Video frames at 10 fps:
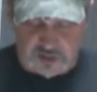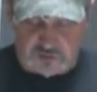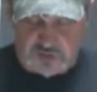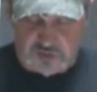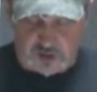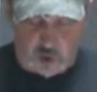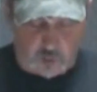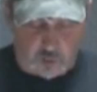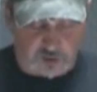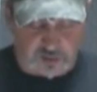Standards of
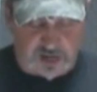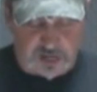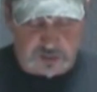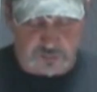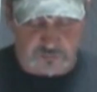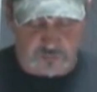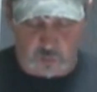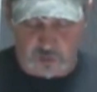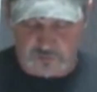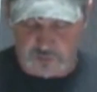Care, Home Health, and Hospice
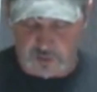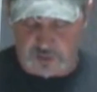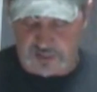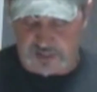for more info.